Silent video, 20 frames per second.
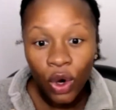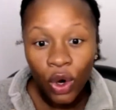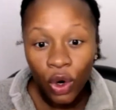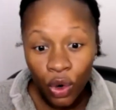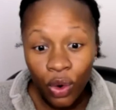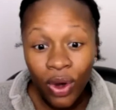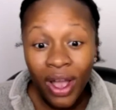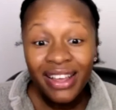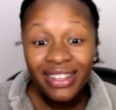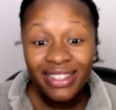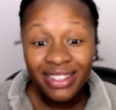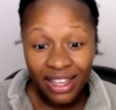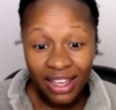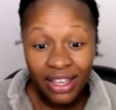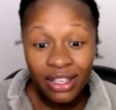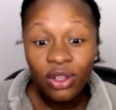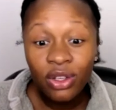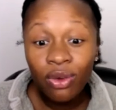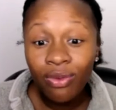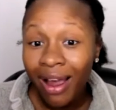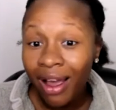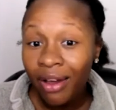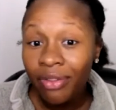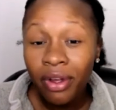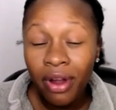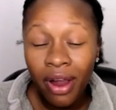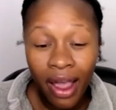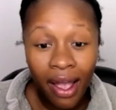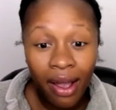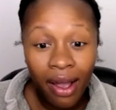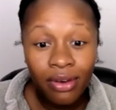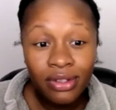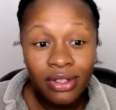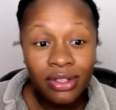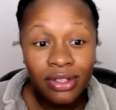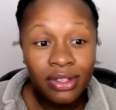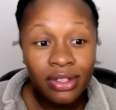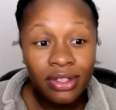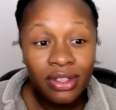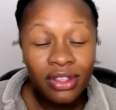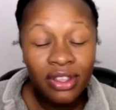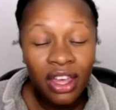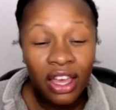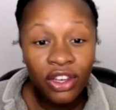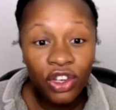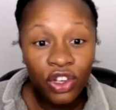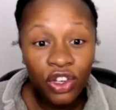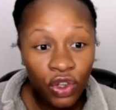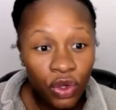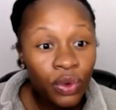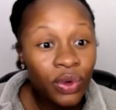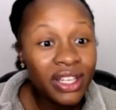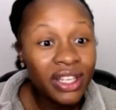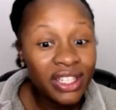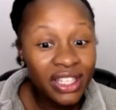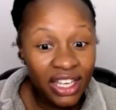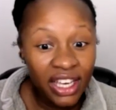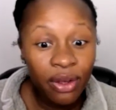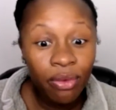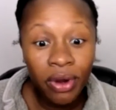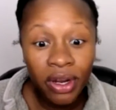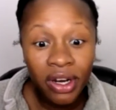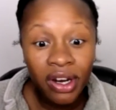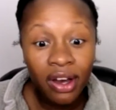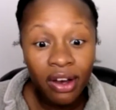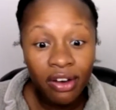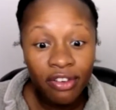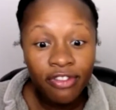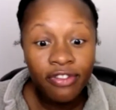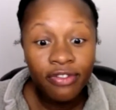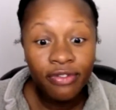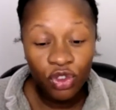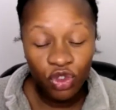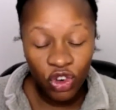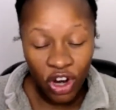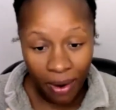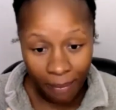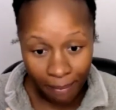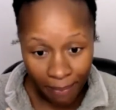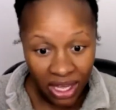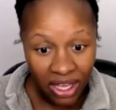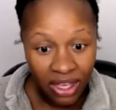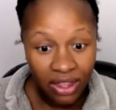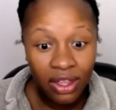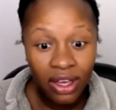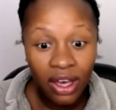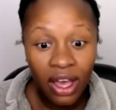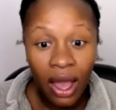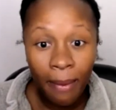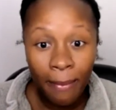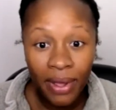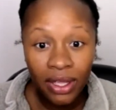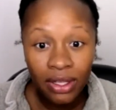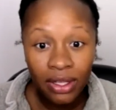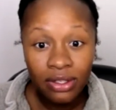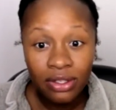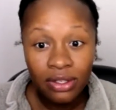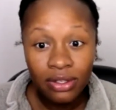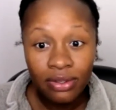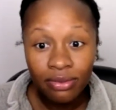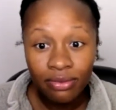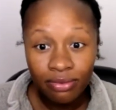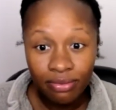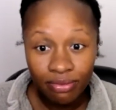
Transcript: Who has things around their house that you need to get rid of? Drop me in the comments.